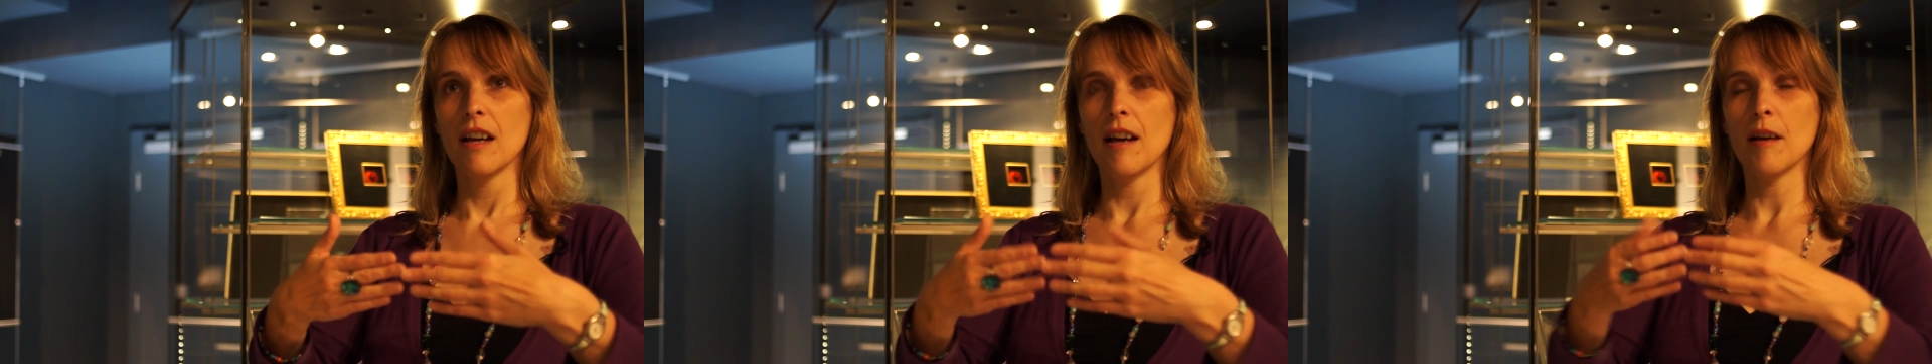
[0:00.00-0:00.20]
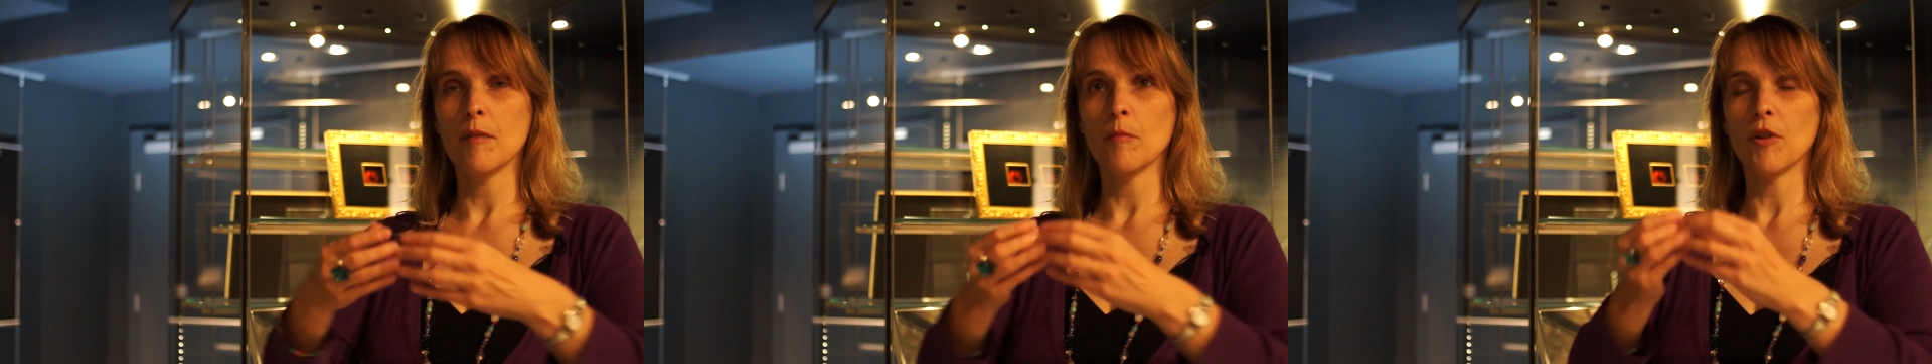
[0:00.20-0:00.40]

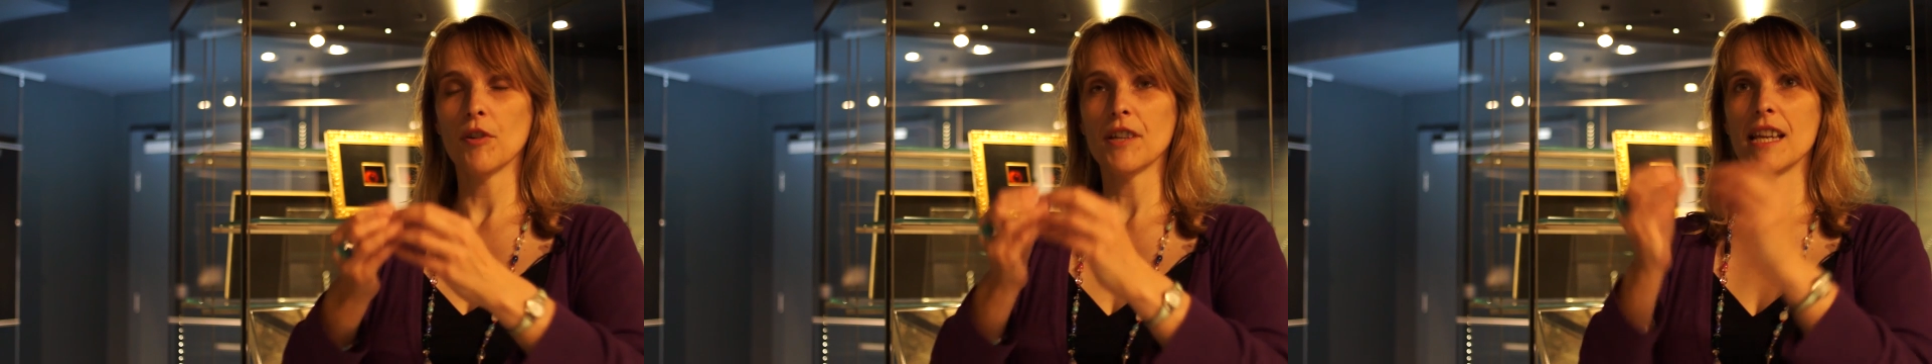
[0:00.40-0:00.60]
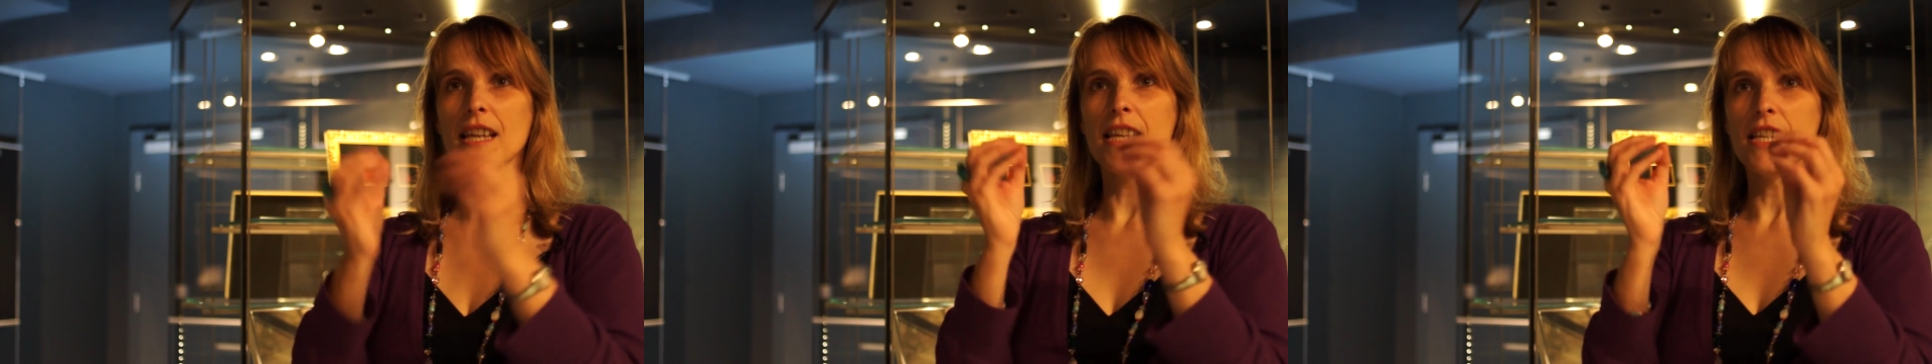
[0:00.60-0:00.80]

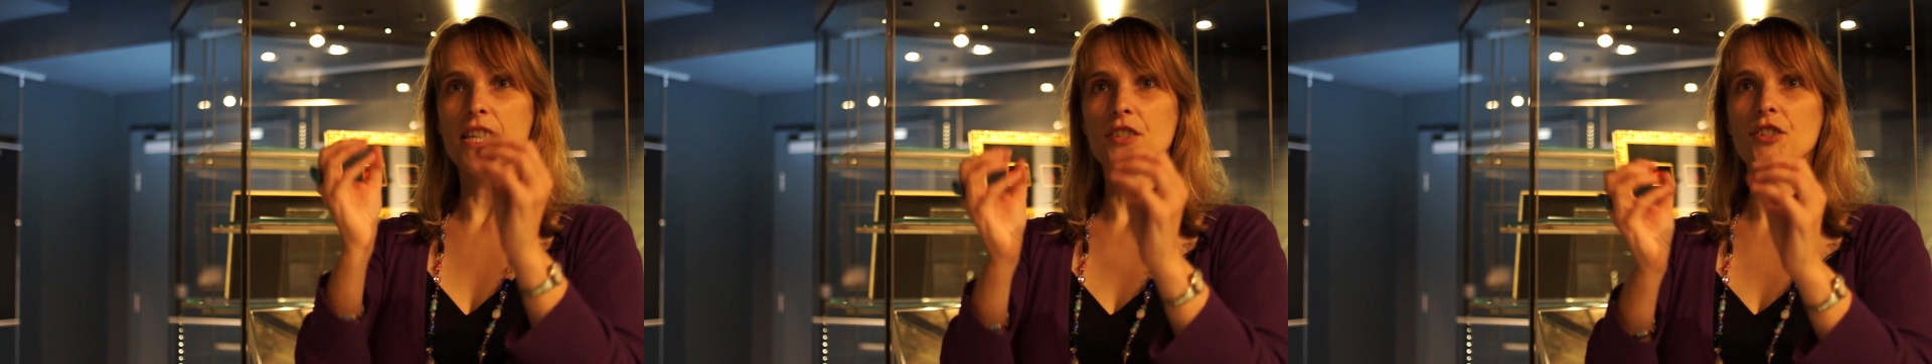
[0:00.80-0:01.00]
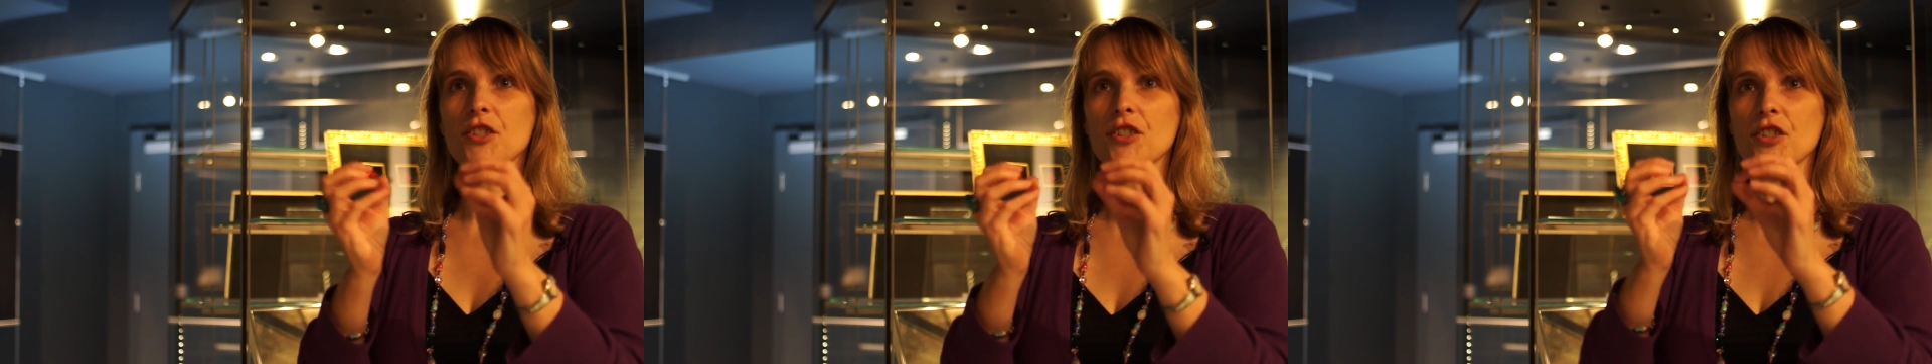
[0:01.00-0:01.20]
on
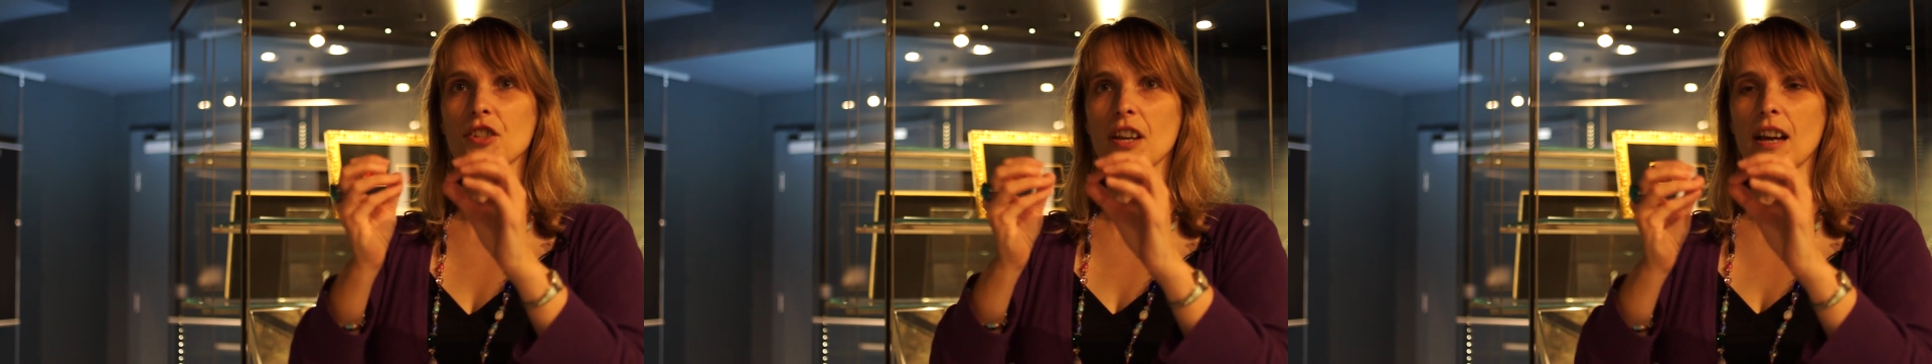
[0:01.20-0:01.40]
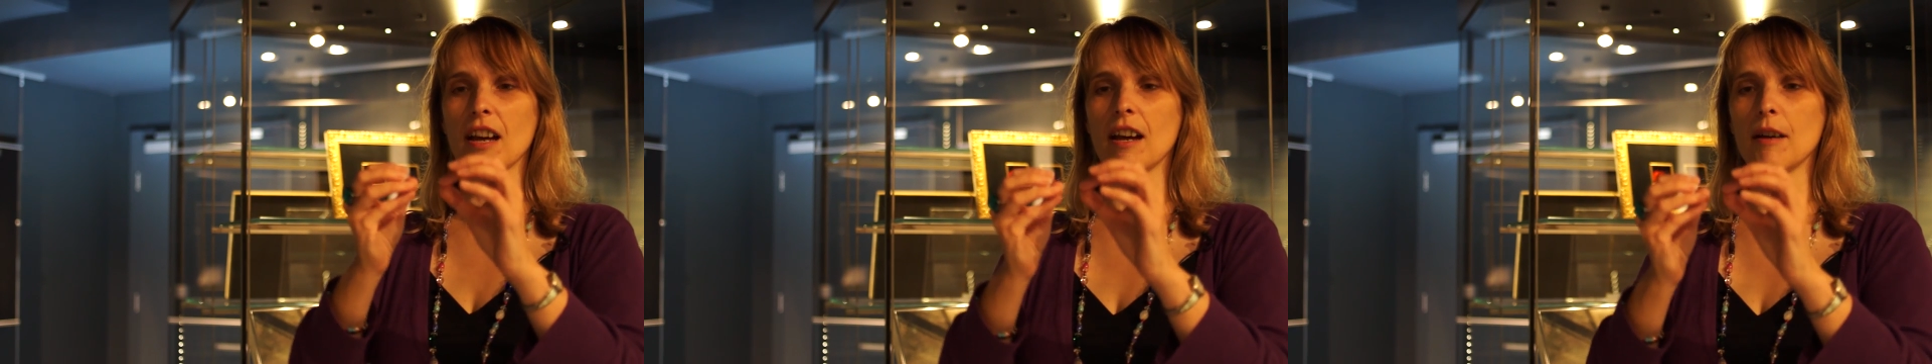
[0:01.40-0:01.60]
each
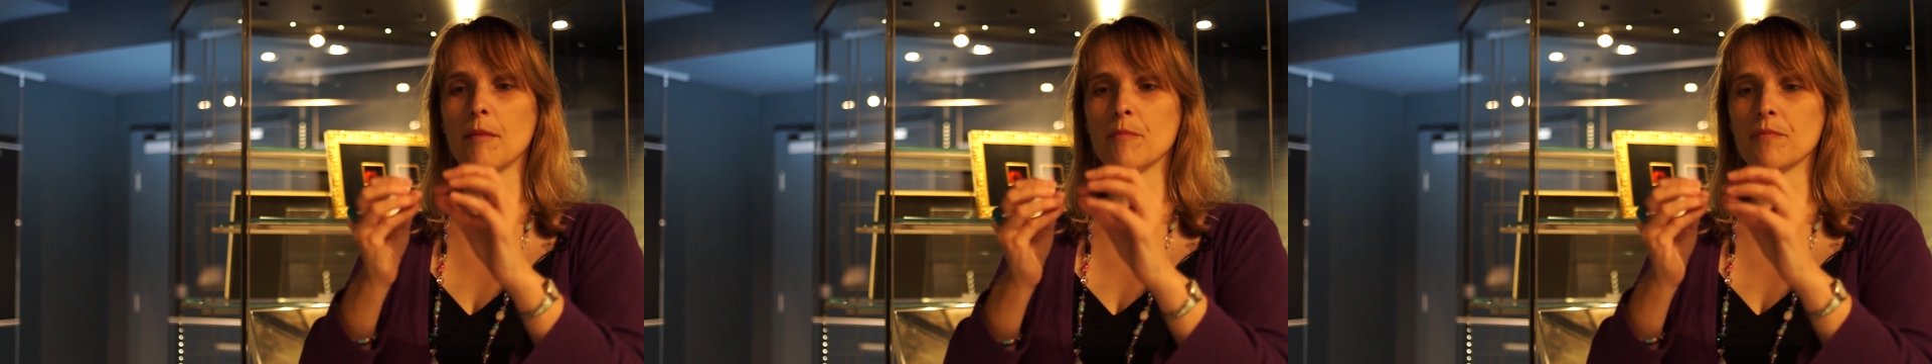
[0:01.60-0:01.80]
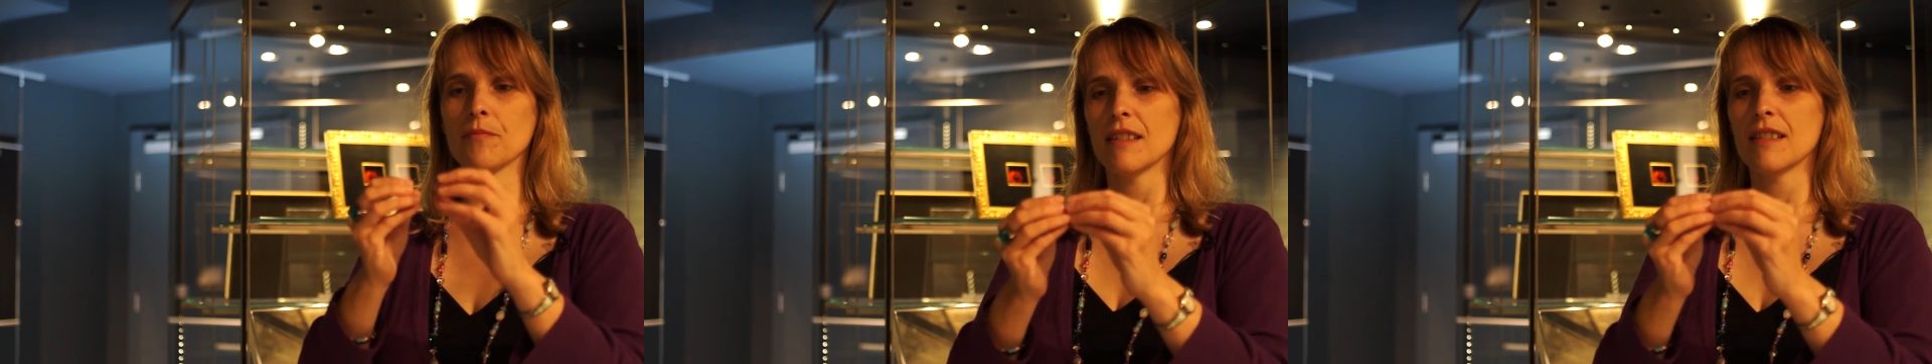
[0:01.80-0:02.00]

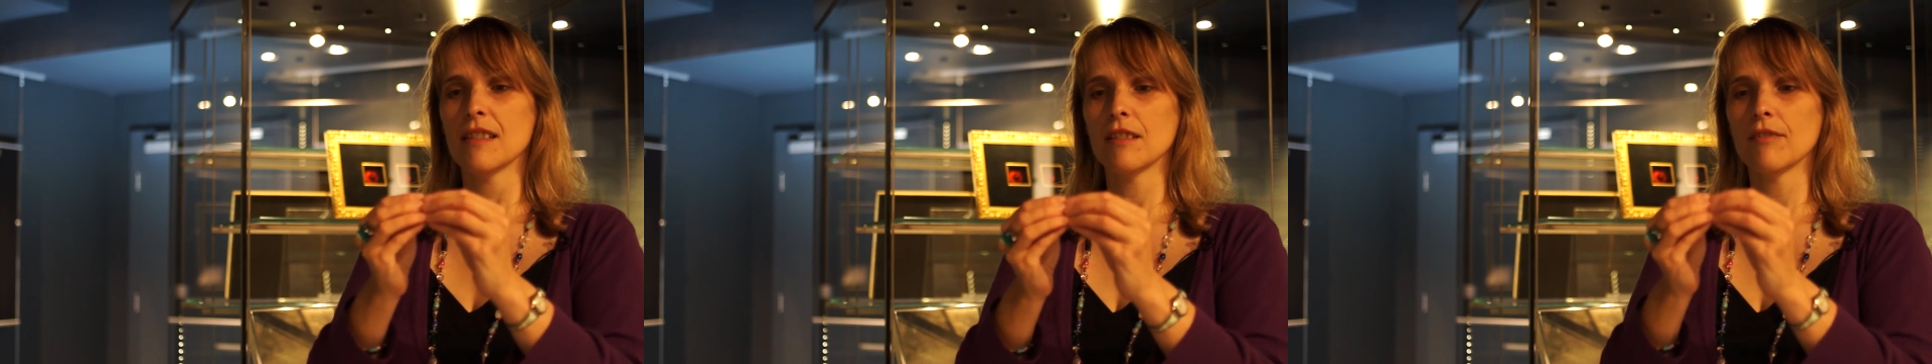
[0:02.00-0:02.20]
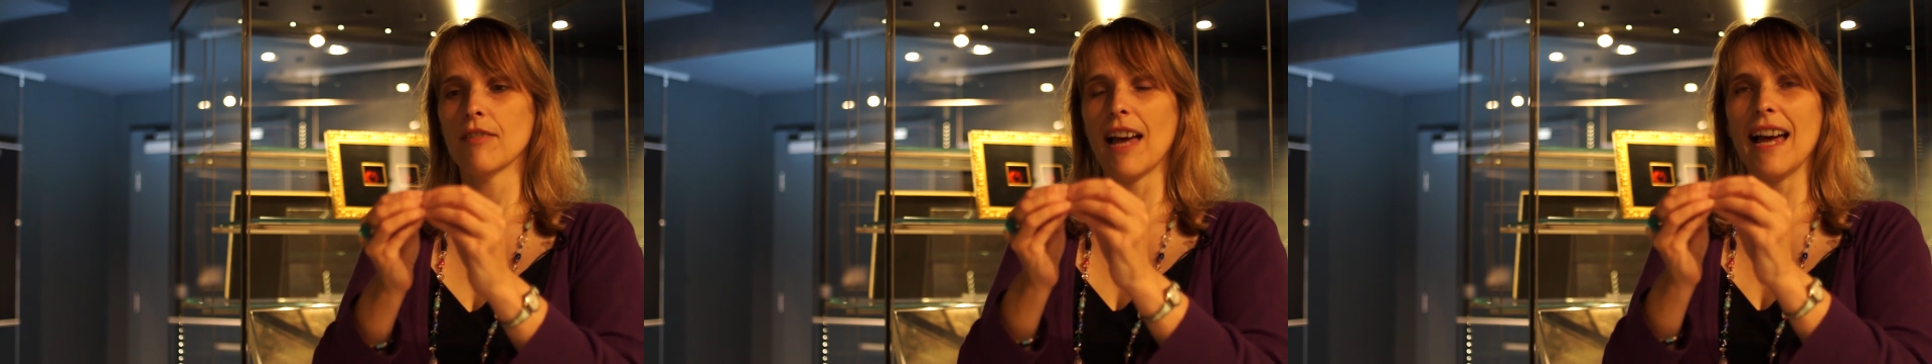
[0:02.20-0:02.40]
silver